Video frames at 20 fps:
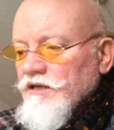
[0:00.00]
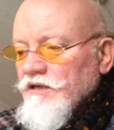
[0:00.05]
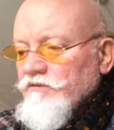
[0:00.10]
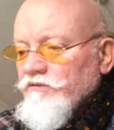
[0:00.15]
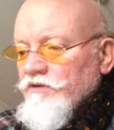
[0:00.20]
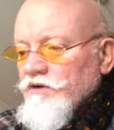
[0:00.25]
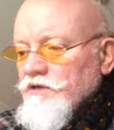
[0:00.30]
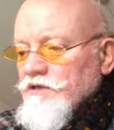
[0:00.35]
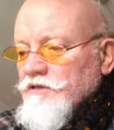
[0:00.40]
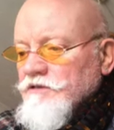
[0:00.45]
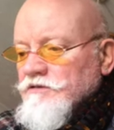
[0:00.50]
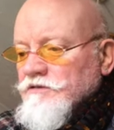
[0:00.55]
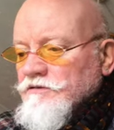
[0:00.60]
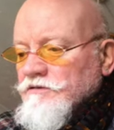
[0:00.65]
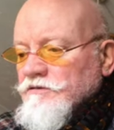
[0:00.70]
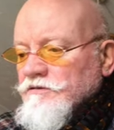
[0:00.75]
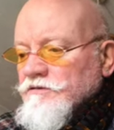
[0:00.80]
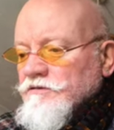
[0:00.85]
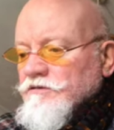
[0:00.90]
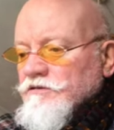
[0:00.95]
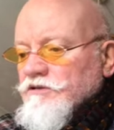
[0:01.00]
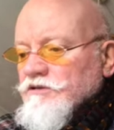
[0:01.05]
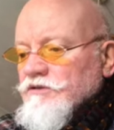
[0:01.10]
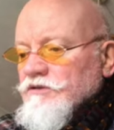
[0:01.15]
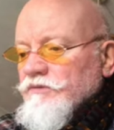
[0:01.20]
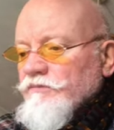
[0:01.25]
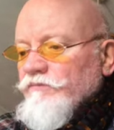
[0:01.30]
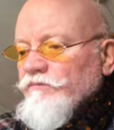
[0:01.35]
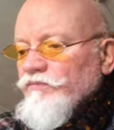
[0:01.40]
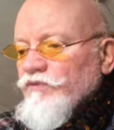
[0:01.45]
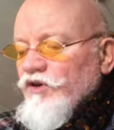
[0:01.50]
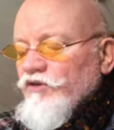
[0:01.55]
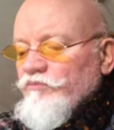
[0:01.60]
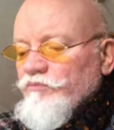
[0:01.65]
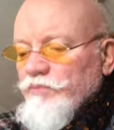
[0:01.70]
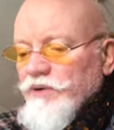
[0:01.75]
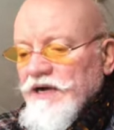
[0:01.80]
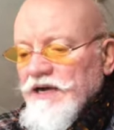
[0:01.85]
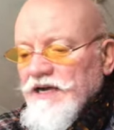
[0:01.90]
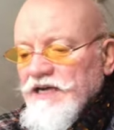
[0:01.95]
of, of
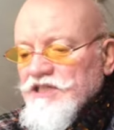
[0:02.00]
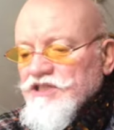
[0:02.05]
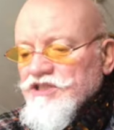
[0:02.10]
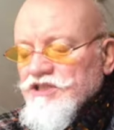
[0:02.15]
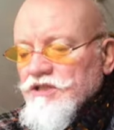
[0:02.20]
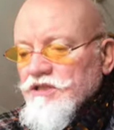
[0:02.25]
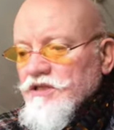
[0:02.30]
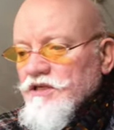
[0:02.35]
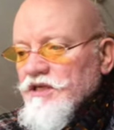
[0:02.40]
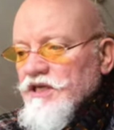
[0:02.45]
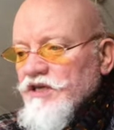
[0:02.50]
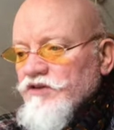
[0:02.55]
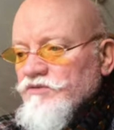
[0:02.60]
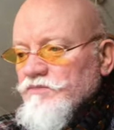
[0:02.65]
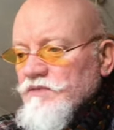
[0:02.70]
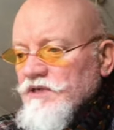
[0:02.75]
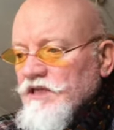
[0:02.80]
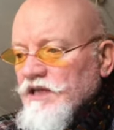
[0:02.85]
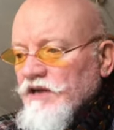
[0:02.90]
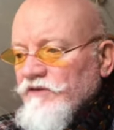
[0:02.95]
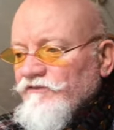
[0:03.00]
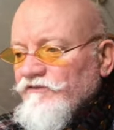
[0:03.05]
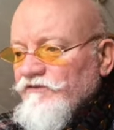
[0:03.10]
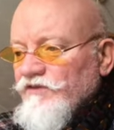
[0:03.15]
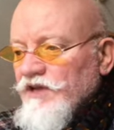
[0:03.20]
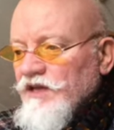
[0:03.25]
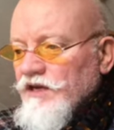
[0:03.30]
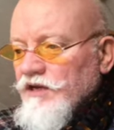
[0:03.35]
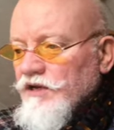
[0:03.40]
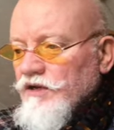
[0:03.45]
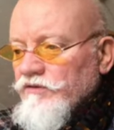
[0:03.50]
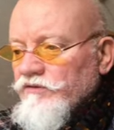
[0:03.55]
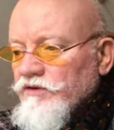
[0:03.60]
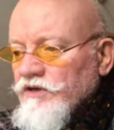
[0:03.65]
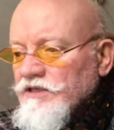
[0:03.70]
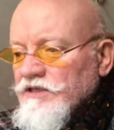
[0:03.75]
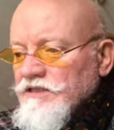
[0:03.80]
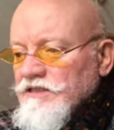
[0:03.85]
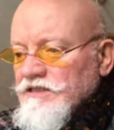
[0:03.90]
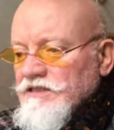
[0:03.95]
passion. It gives me that feeling
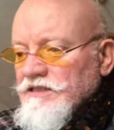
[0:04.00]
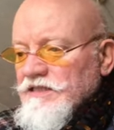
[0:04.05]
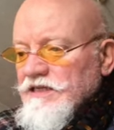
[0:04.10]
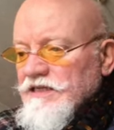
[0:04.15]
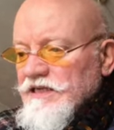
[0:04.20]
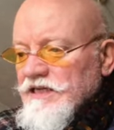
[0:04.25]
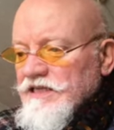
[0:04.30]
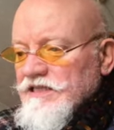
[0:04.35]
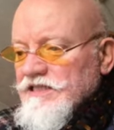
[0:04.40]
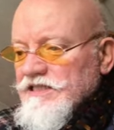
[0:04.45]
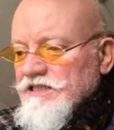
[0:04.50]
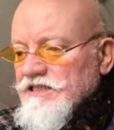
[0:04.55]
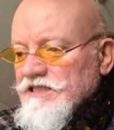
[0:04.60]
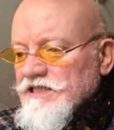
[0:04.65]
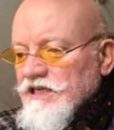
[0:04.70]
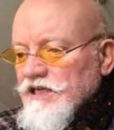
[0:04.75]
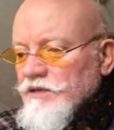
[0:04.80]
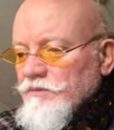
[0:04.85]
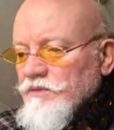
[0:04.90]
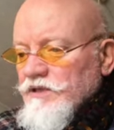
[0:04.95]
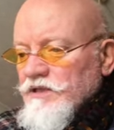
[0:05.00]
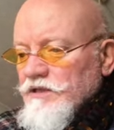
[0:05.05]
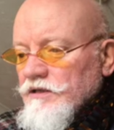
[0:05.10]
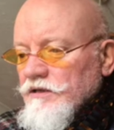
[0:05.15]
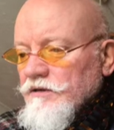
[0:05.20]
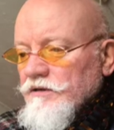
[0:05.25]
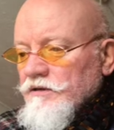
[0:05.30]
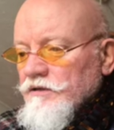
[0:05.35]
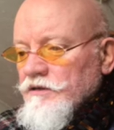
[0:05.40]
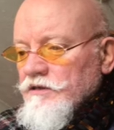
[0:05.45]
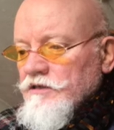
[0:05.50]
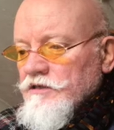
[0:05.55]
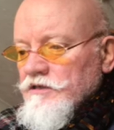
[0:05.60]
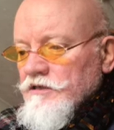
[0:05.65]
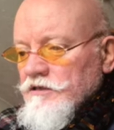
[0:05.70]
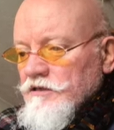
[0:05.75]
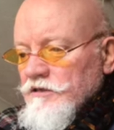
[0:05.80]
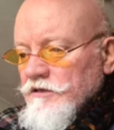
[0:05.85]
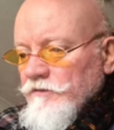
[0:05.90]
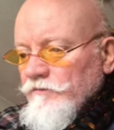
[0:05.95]
of excitement.
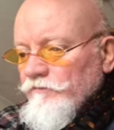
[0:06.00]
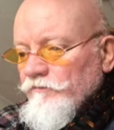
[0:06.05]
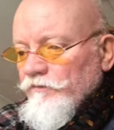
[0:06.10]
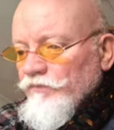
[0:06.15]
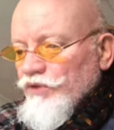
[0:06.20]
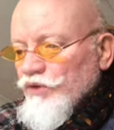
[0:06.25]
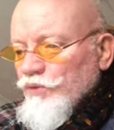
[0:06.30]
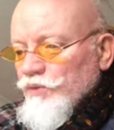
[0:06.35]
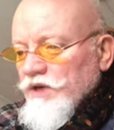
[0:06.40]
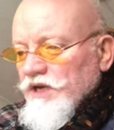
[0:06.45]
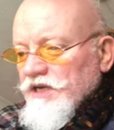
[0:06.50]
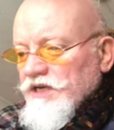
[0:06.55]
The way I